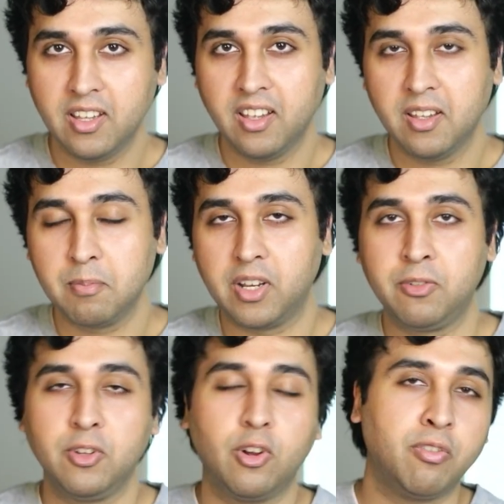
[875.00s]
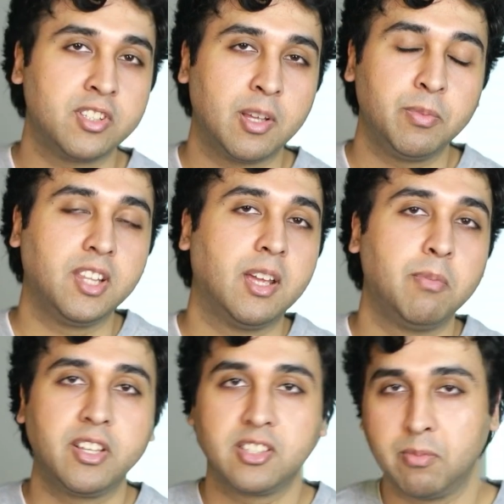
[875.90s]
But if you offer something that
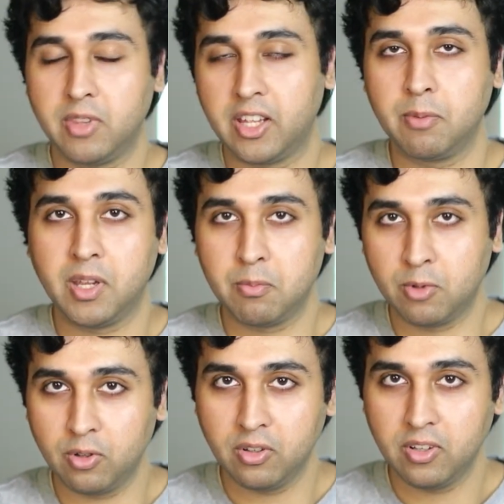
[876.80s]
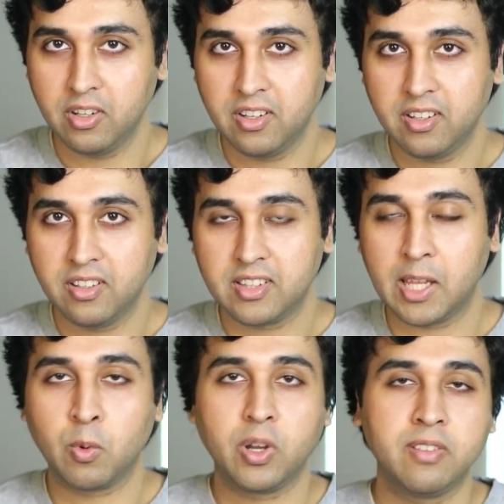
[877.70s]
makes them like a bit more, they
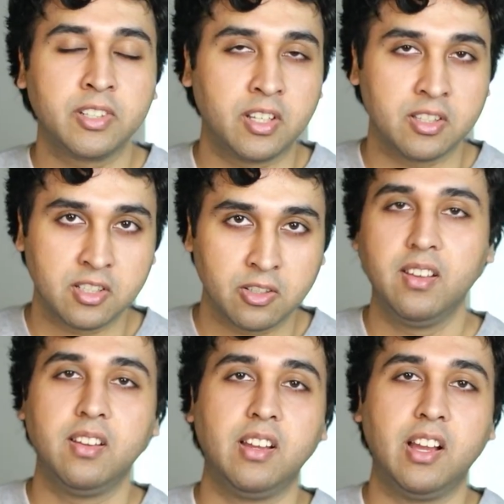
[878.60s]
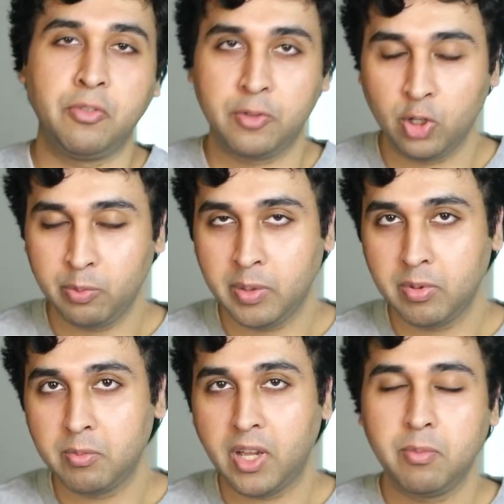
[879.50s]
won't even consider it. A few
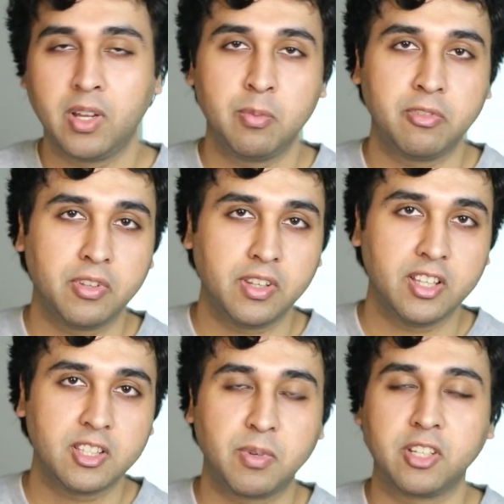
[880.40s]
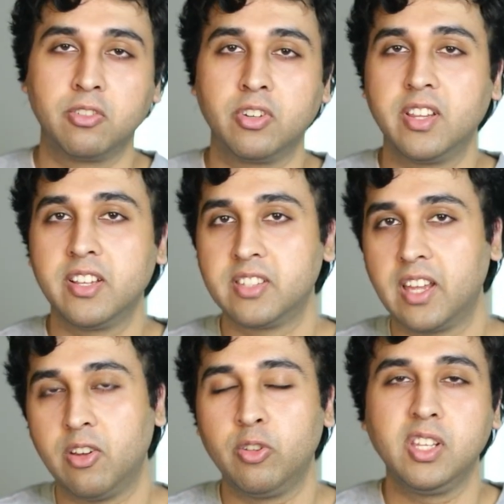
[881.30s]
people might become affiliates, but you realize
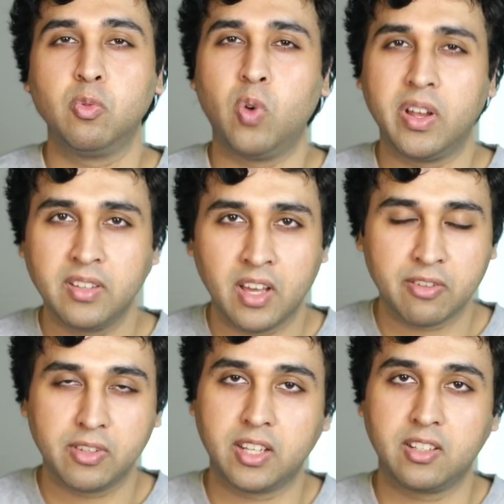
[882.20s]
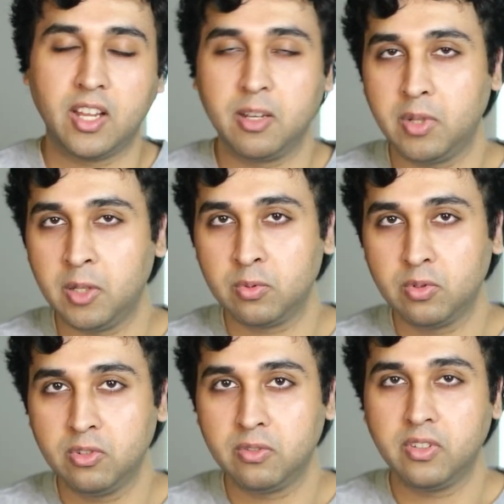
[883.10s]
that only 1 out of like 10
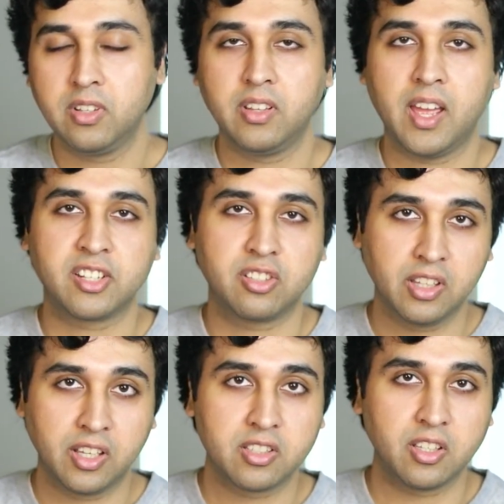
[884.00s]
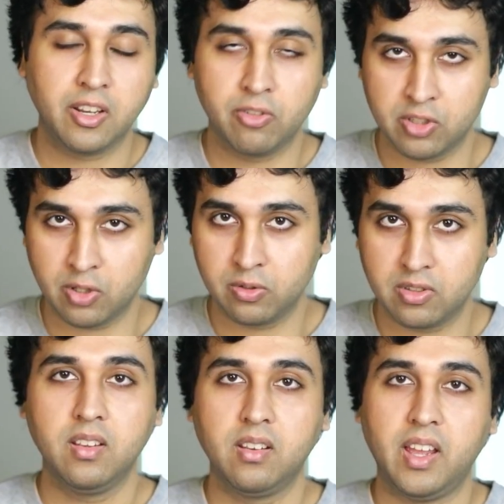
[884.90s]
people actually gets any
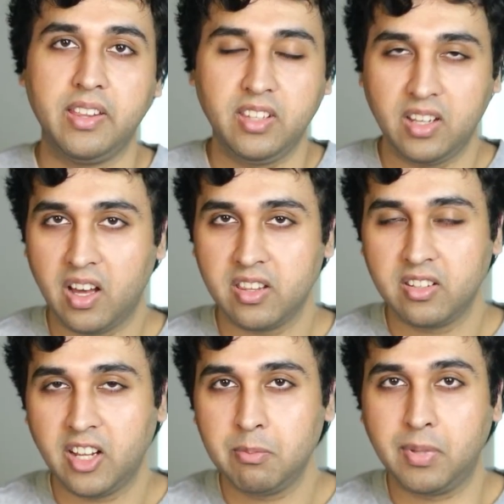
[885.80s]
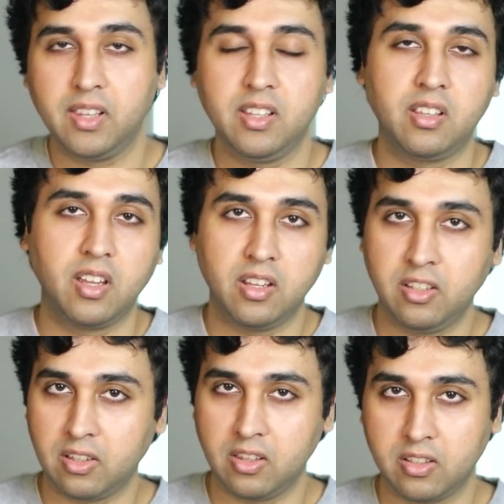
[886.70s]
results, and the other 9 barely get any
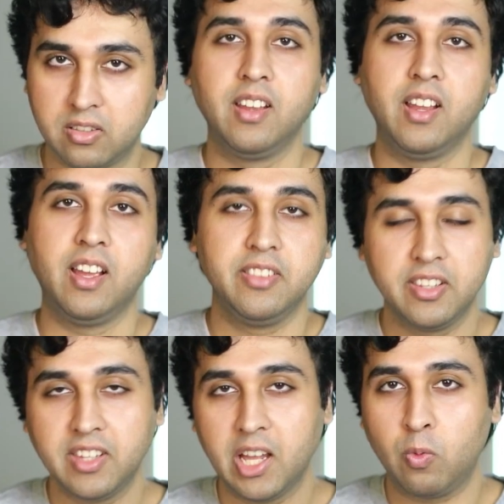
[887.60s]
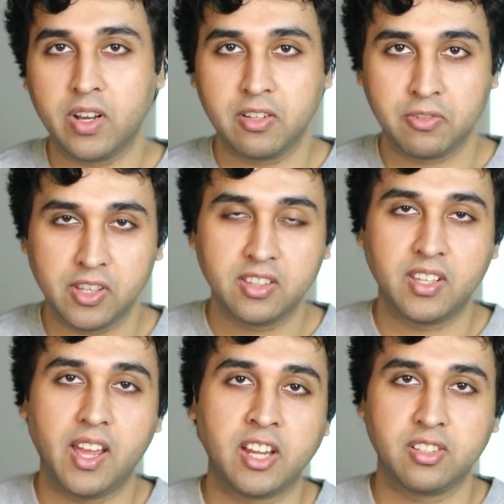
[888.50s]
clicks. And then that one affiliate
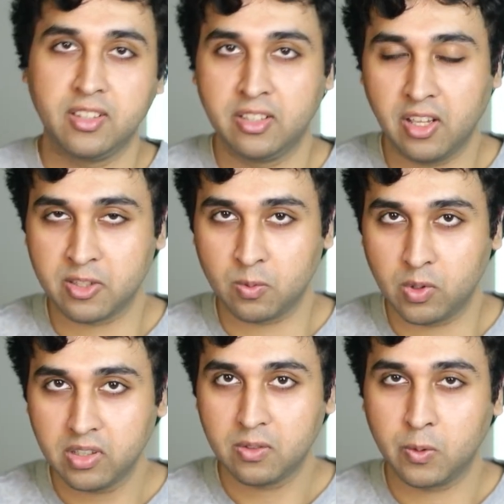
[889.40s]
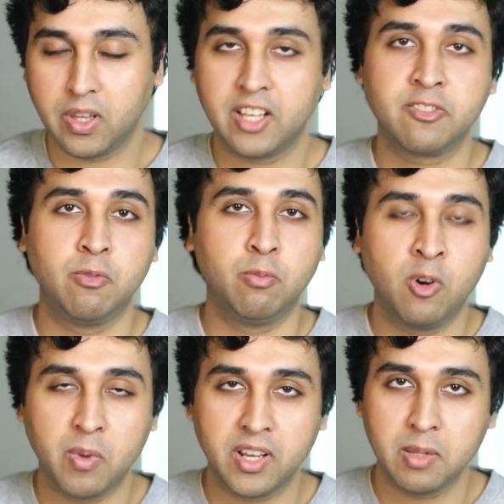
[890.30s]
that actually does work will ask for more
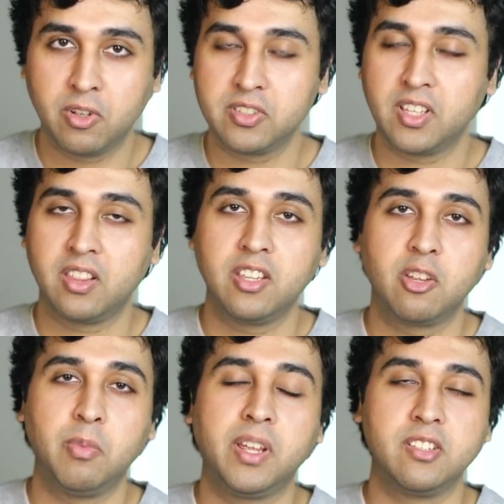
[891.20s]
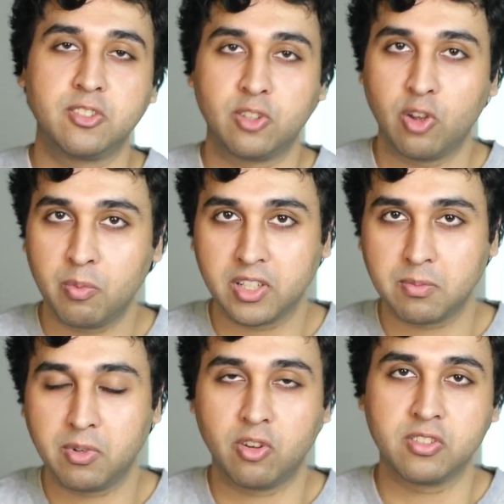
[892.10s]
money because they think you're making so much
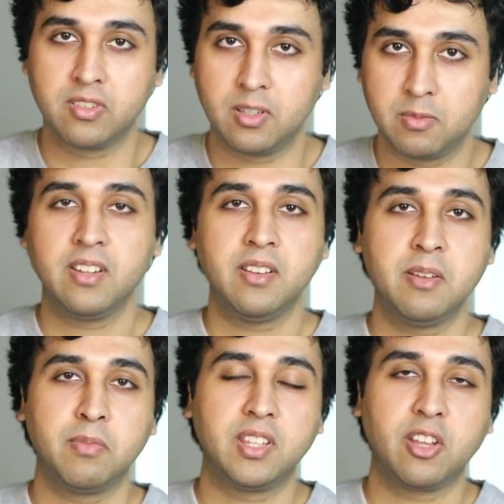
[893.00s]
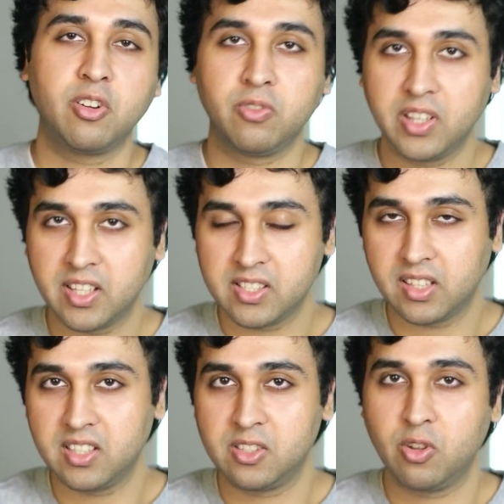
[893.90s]
because of them. But they don't realize that
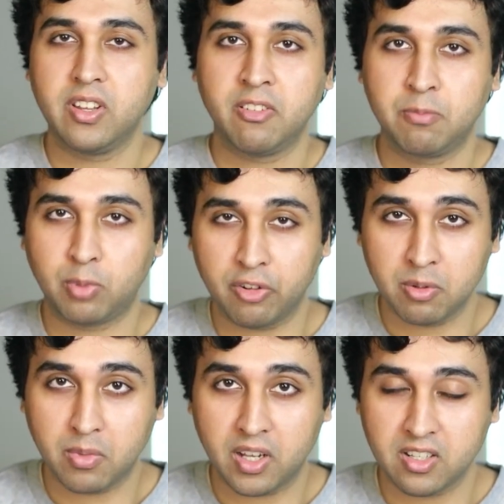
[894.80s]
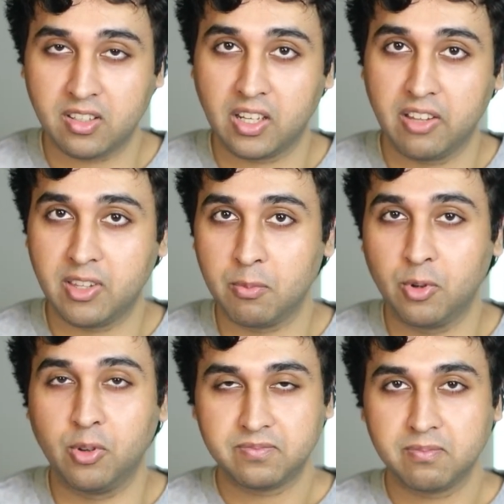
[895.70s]
there's not enough profit margin to give them
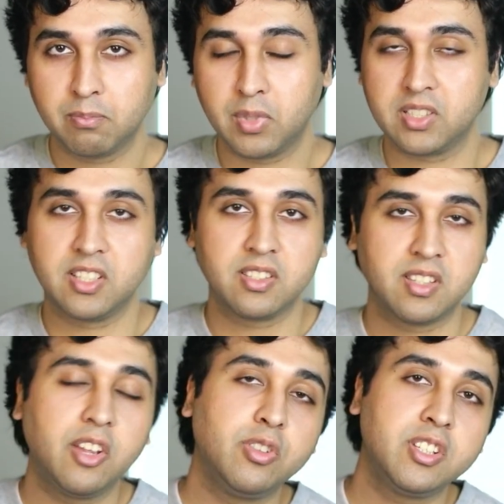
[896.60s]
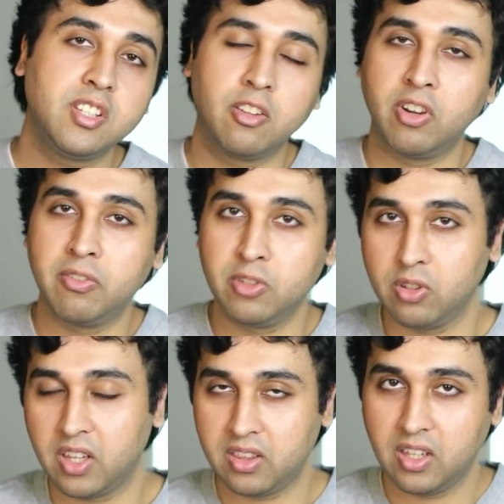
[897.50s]
more. But since they only see the revenue,
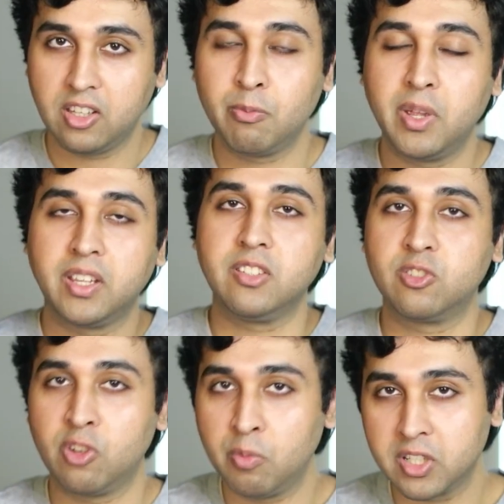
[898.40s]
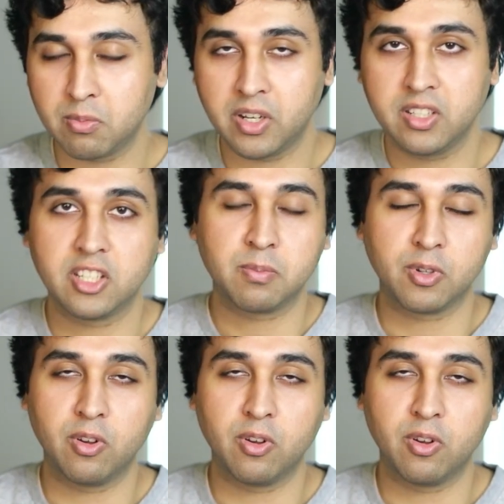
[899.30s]
they think you're making so much money just because